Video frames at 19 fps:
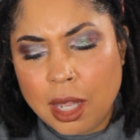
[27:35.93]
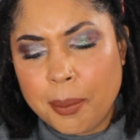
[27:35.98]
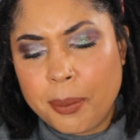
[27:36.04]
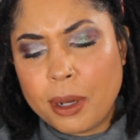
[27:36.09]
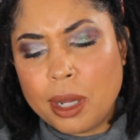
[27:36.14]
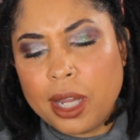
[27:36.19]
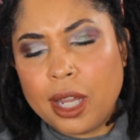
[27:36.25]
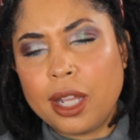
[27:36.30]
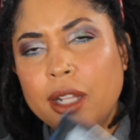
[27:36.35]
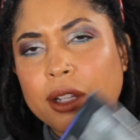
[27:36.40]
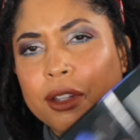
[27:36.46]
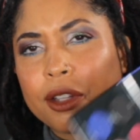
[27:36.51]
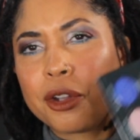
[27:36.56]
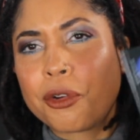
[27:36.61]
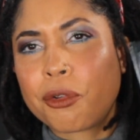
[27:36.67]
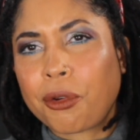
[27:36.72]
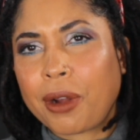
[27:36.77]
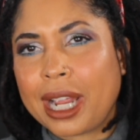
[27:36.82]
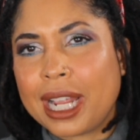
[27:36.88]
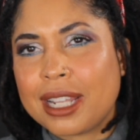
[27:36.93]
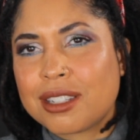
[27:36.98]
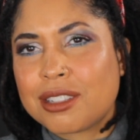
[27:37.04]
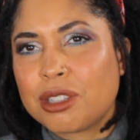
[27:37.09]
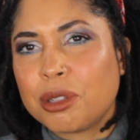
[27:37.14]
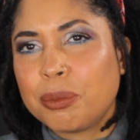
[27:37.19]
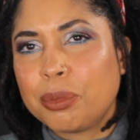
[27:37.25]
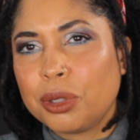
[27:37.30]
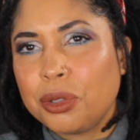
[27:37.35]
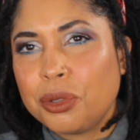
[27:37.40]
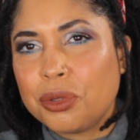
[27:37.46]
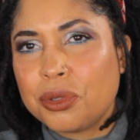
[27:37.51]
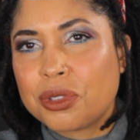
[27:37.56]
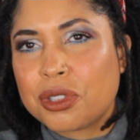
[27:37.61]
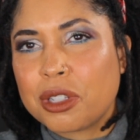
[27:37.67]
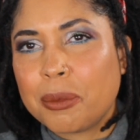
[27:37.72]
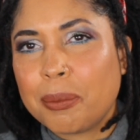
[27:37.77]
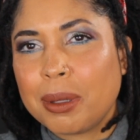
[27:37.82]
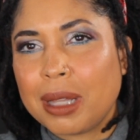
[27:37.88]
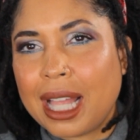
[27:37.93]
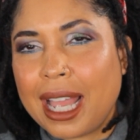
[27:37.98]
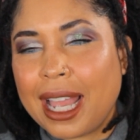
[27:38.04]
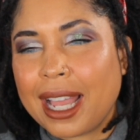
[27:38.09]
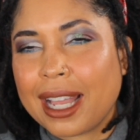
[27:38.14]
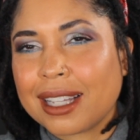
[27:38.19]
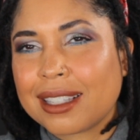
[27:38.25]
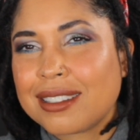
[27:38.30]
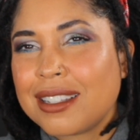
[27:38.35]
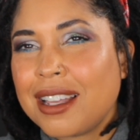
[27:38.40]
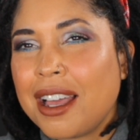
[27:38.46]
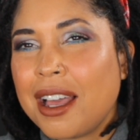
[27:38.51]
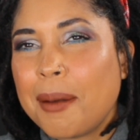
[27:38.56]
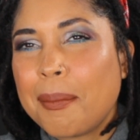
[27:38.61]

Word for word: but the grays, the blues, the blacks.